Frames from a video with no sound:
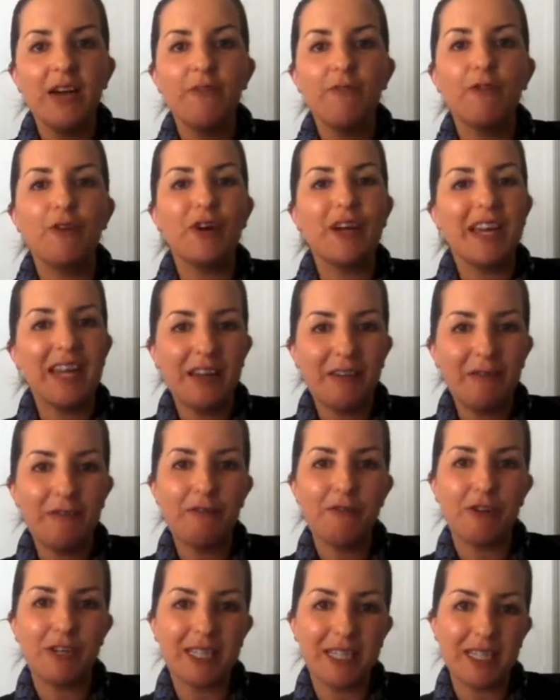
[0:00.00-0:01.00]
for
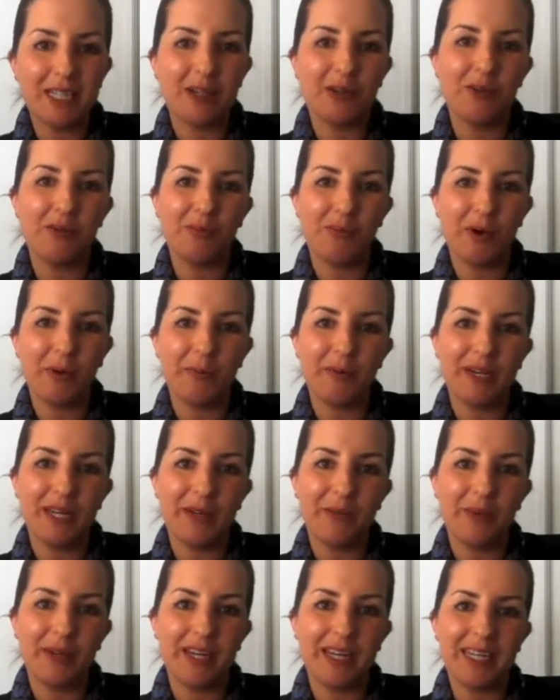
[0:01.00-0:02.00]
every single property
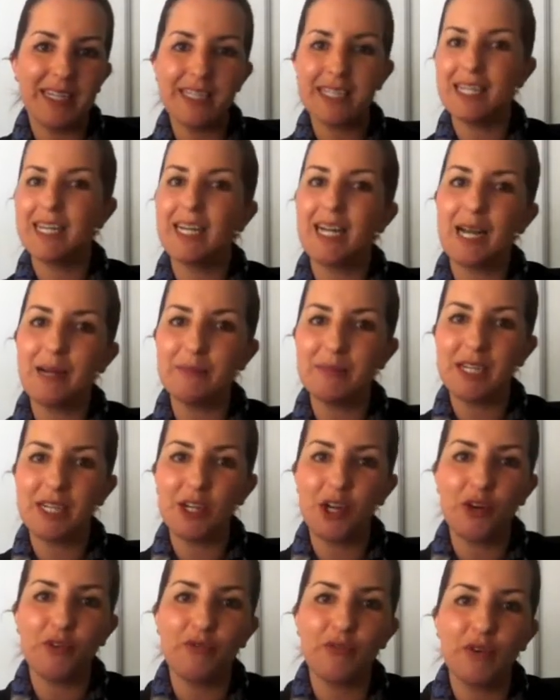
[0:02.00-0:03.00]
we list, and it comes at
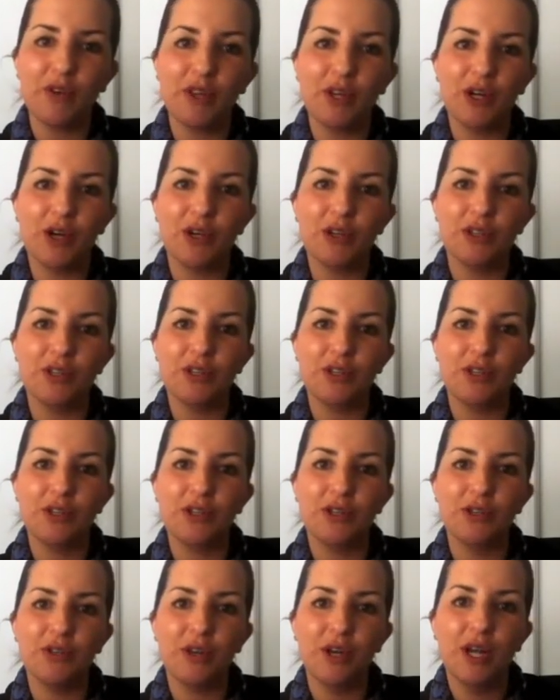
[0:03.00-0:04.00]
no further cost
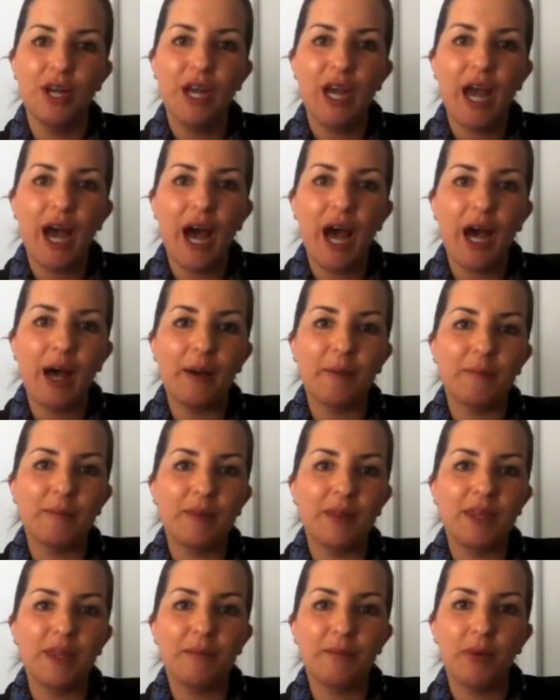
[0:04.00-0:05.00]
to
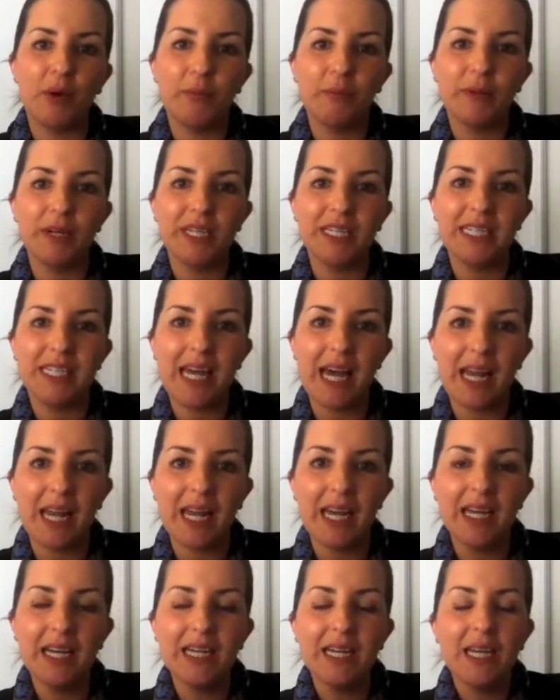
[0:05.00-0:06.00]
the property
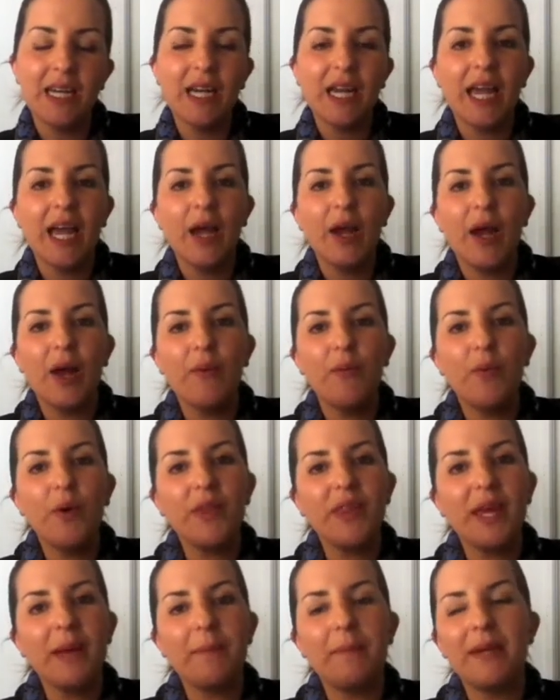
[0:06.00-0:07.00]
seller. What
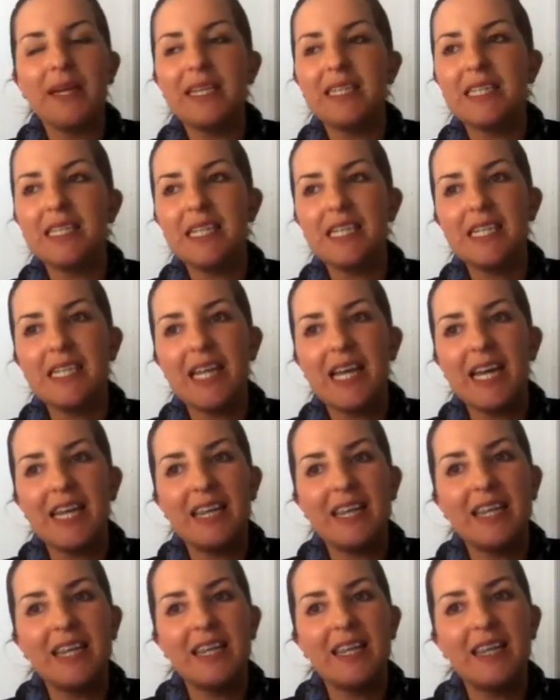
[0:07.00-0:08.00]
that means is
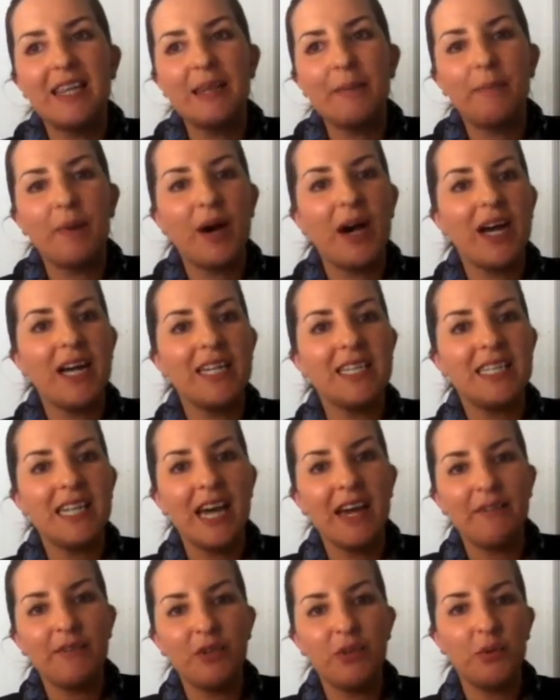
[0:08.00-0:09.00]
that the buyers
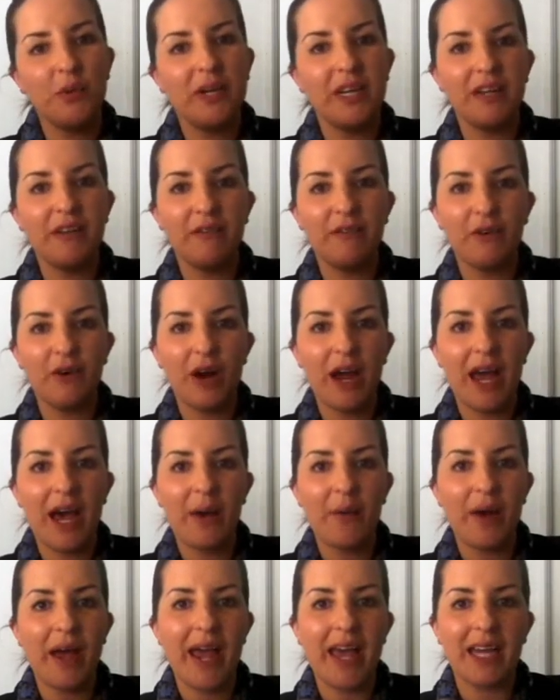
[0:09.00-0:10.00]
have
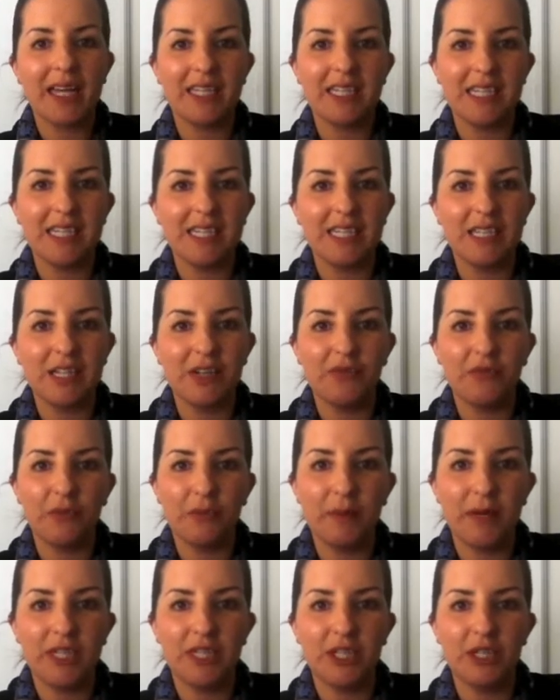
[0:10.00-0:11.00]
24-hour access to
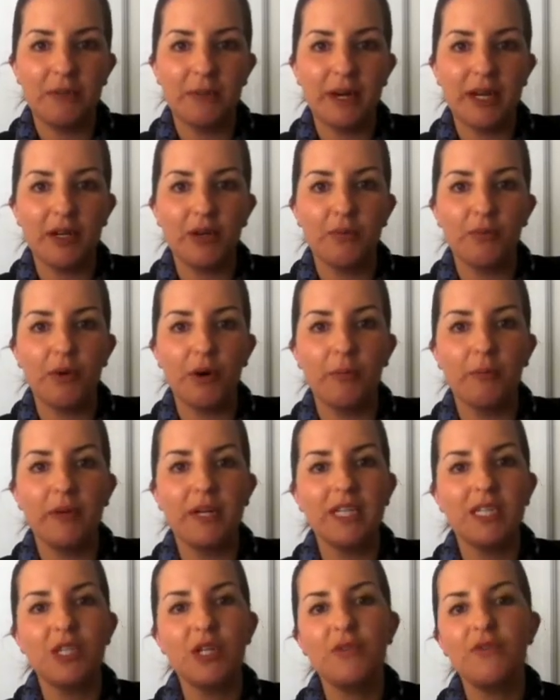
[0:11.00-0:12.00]
information about your
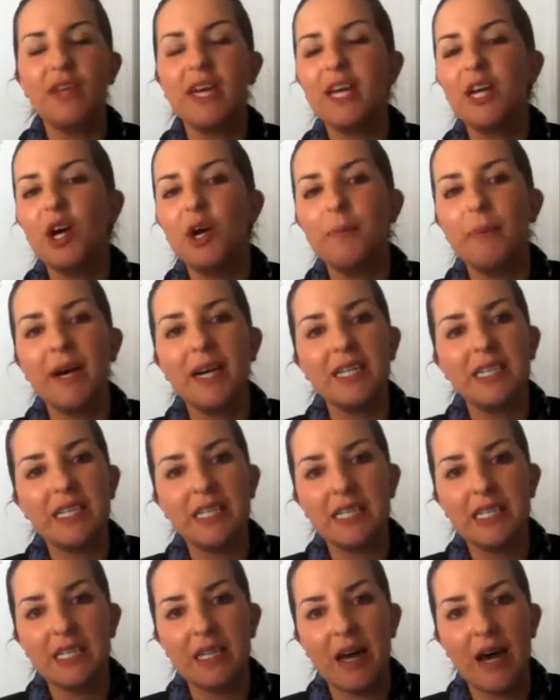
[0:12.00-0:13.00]
property. So if they go past a
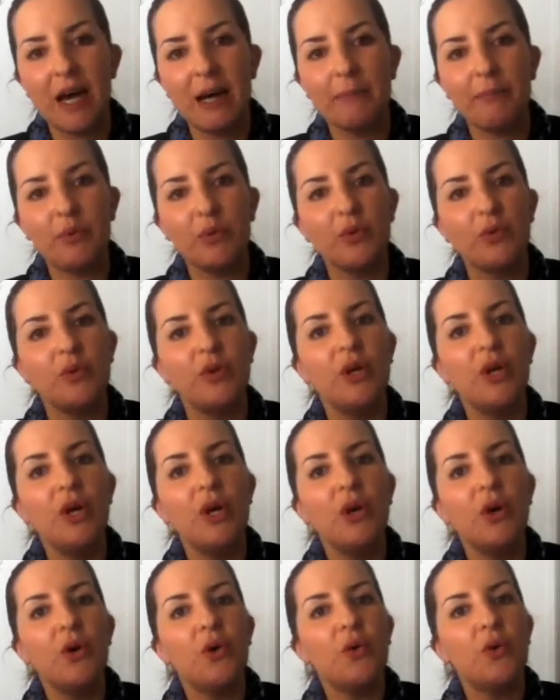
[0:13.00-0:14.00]
signboard
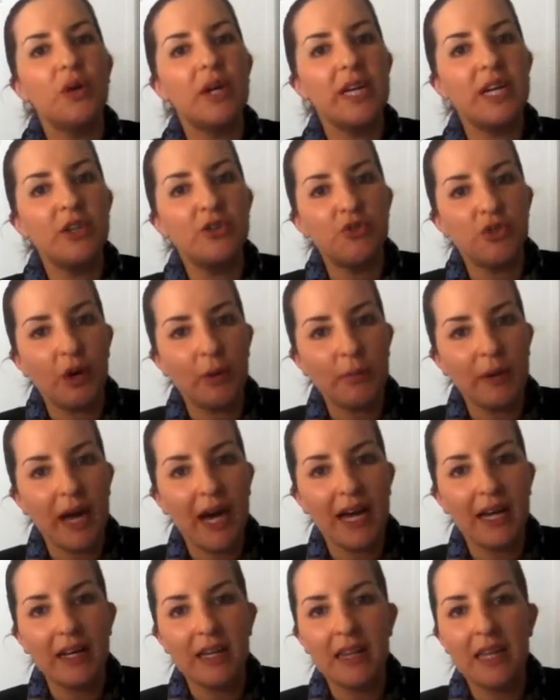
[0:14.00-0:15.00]
or get a drop
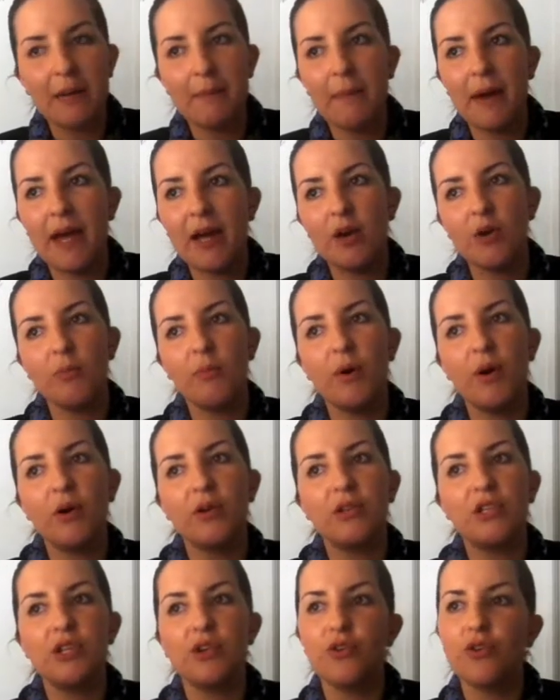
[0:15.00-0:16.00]
card in their
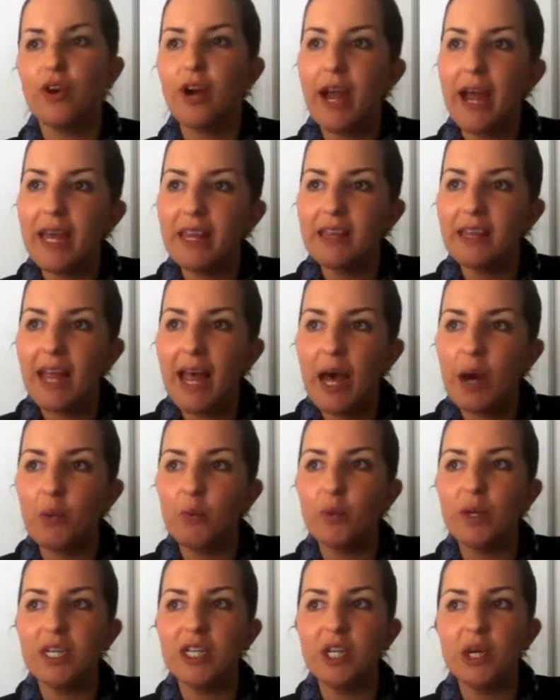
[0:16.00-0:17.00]
mailbox or at our
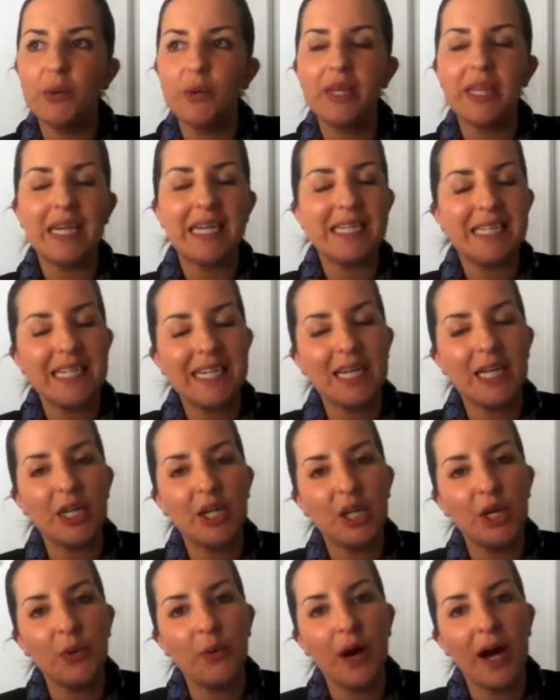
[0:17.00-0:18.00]
window and they see a
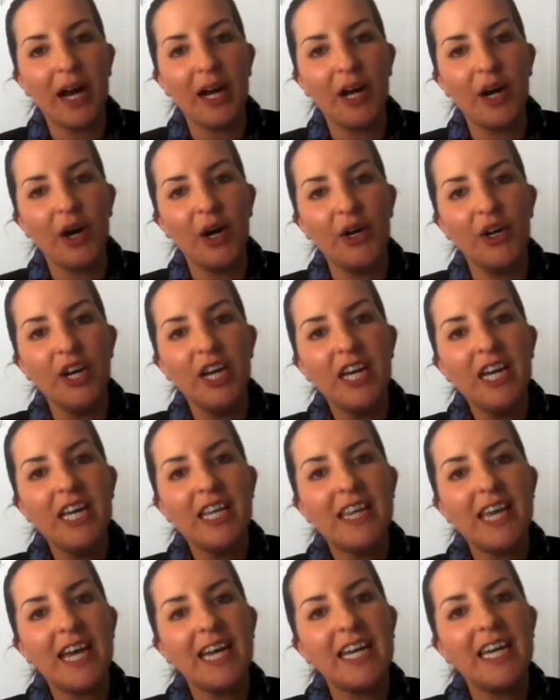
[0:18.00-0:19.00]
QR code,
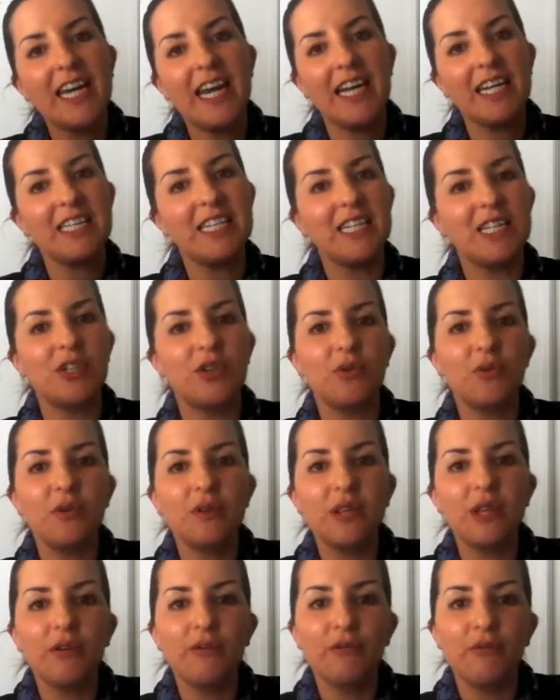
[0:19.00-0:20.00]
they can access all
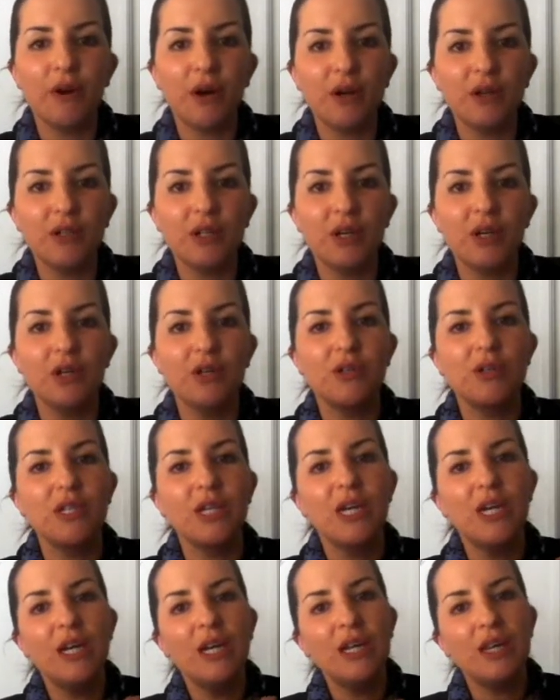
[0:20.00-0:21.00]
of the photos,
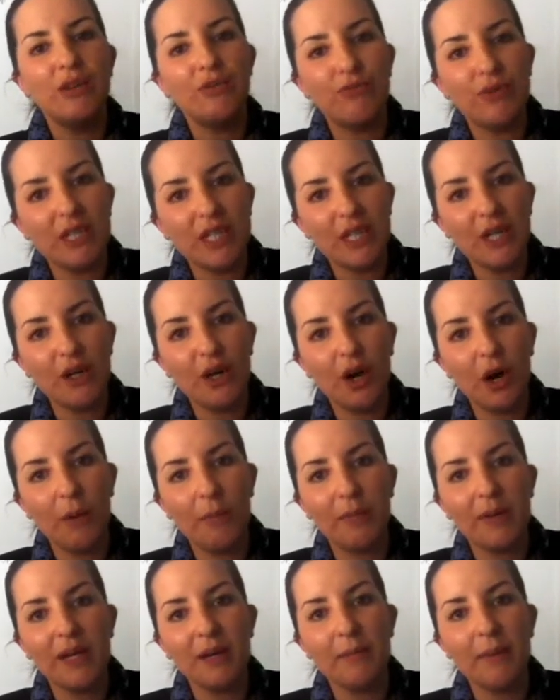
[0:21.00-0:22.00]
the written
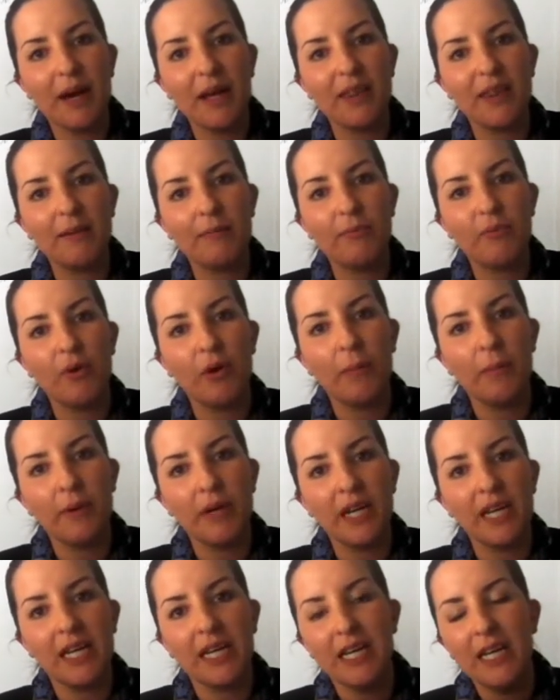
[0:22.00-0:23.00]
copy about the
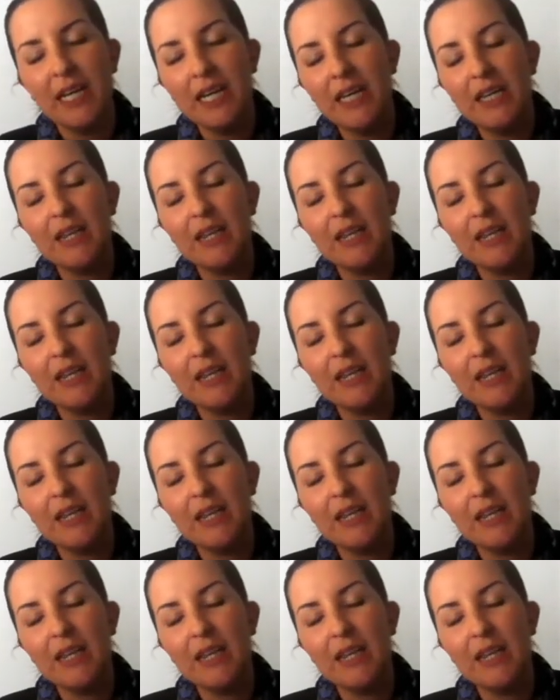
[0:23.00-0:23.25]
property